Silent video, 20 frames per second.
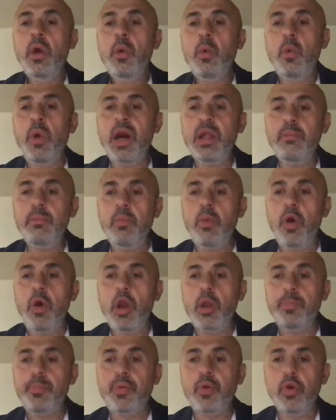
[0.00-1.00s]
What
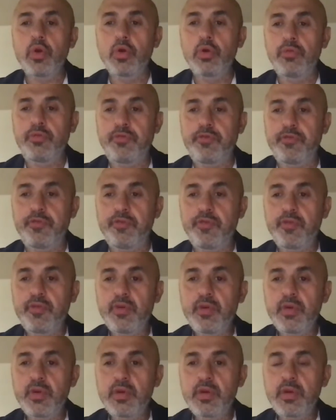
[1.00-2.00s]
more proof
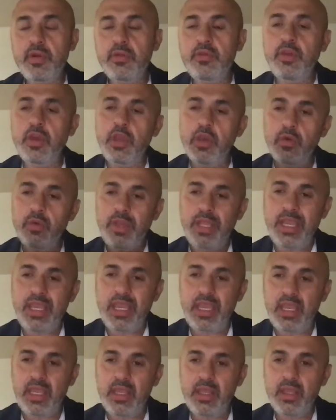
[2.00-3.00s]
do you
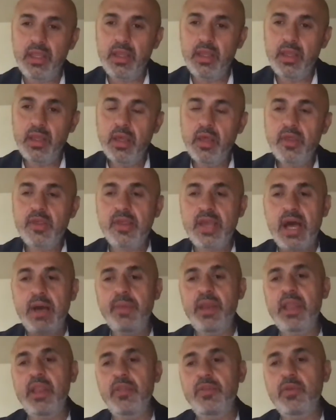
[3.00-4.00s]
need?
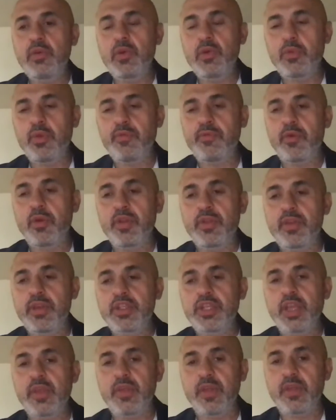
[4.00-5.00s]
Psalm 82 is referring to
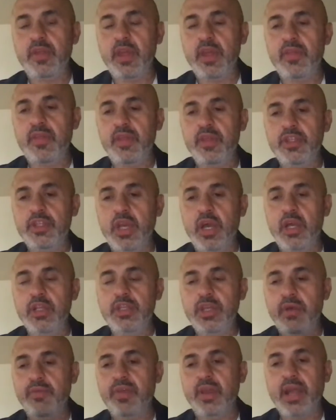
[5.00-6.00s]
Jesus as the
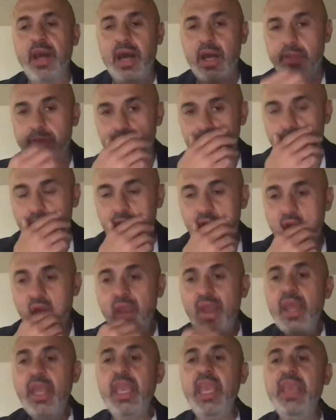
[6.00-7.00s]
judge of the gods.
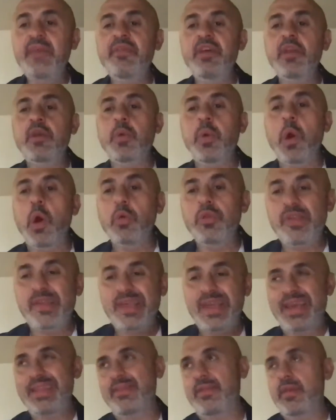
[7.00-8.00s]
He even
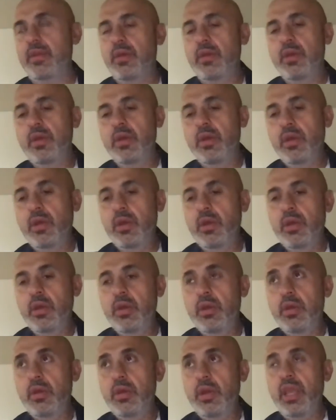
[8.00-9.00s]
quotes it
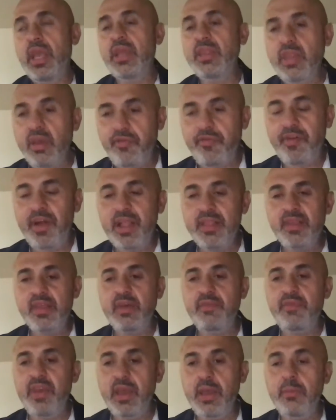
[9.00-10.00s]
in defense
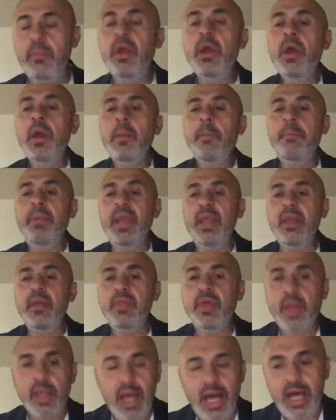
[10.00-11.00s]
of him being
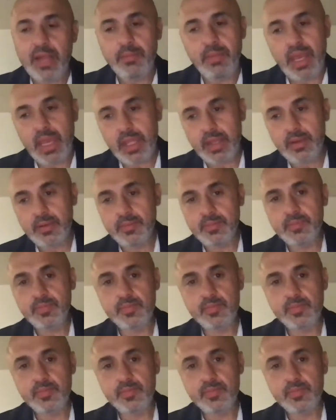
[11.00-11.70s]
the God man.